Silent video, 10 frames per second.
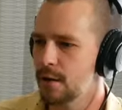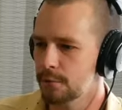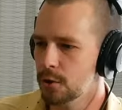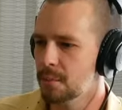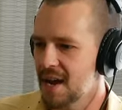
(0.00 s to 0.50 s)
in a
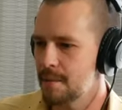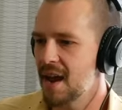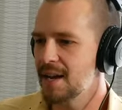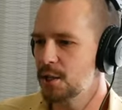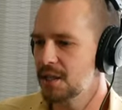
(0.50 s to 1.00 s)
room, I
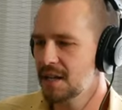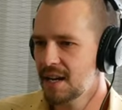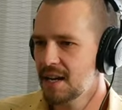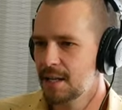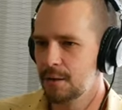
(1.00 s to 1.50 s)
imagine,
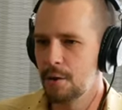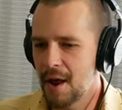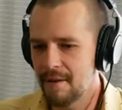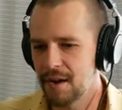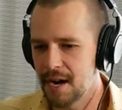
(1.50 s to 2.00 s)
you
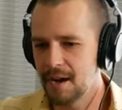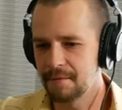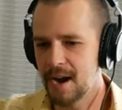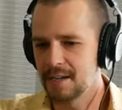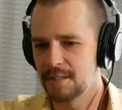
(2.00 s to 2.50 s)
don't have
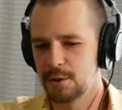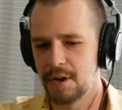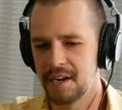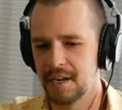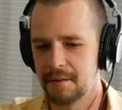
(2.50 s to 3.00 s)
enough
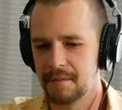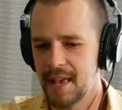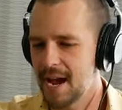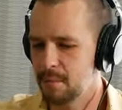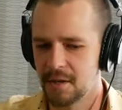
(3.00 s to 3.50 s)
concentrated of
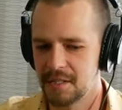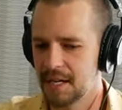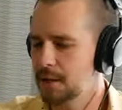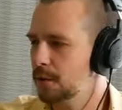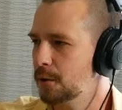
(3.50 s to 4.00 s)
that
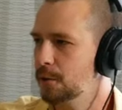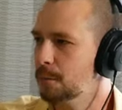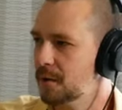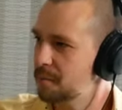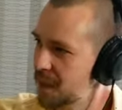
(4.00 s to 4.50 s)
particular
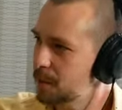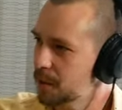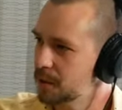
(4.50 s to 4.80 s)
group of people